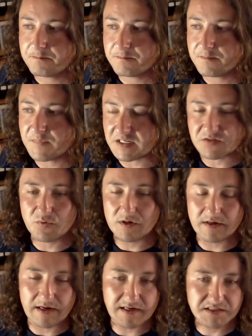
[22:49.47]
that's why I
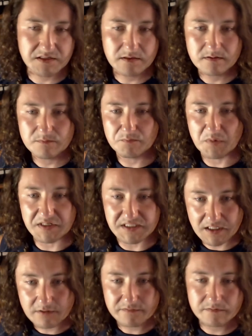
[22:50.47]
ask
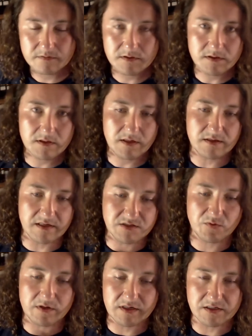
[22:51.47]
myself, and that's
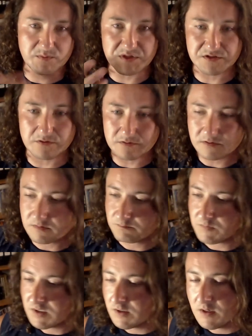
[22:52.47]
why I ask my students.
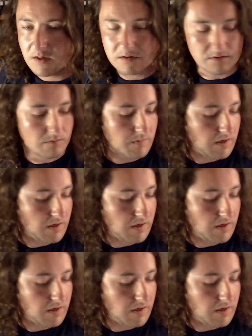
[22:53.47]
So